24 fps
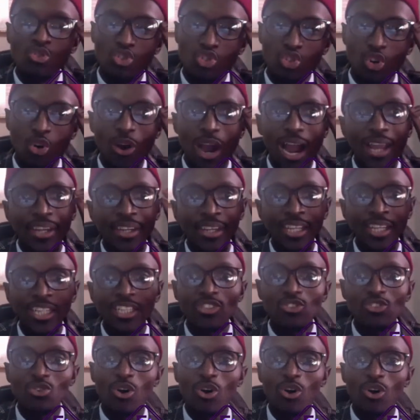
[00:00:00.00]
So I
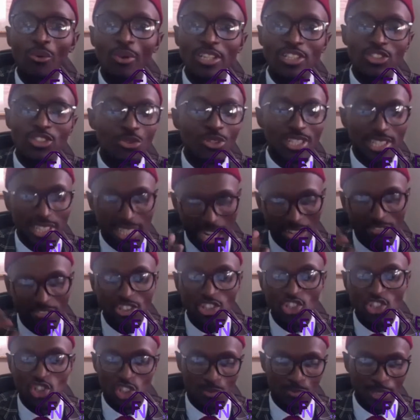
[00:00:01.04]
need to always do the
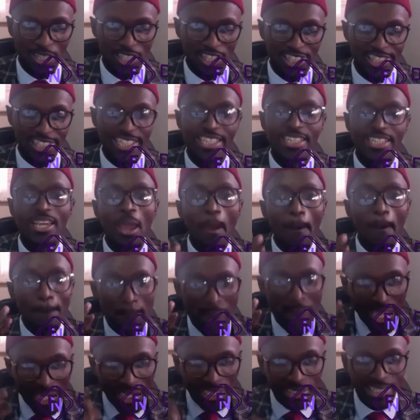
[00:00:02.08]
self-introspection,
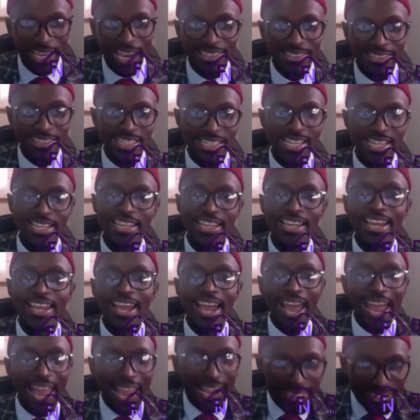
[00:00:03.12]
meditating,
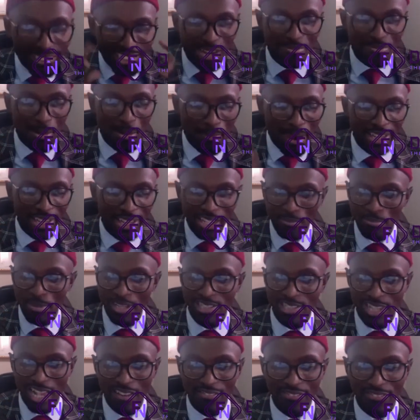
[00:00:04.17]
and tell my mind and
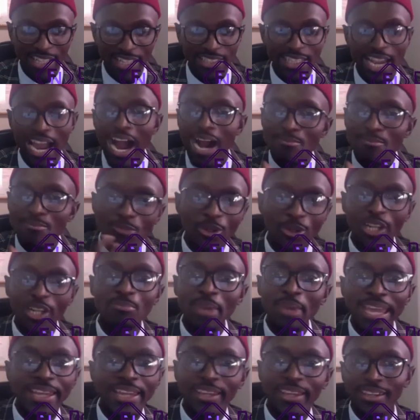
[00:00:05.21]
myself that I'm going to
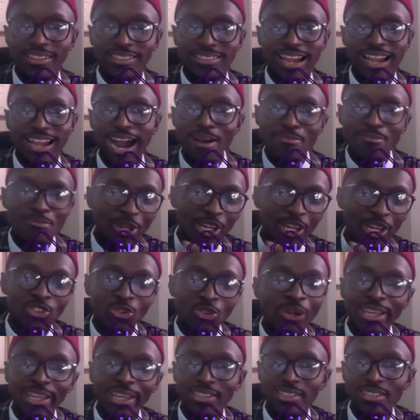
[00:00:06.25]
make it. I'm going to do
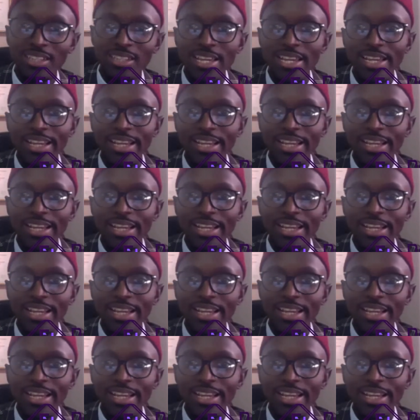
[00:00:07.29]
it.